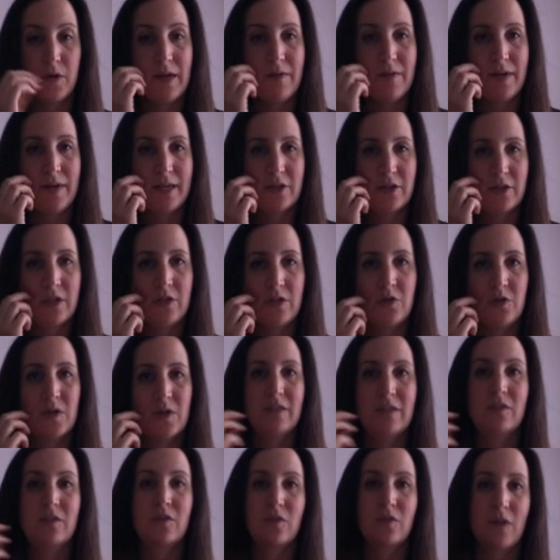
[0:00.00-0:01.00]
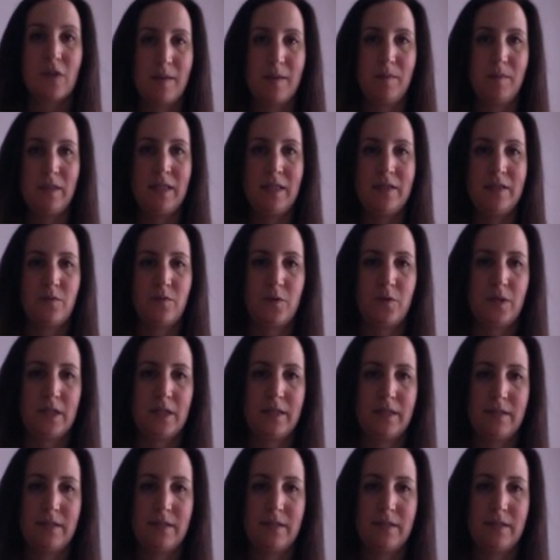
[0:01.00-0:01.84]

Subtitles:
I've actually transcribed these for us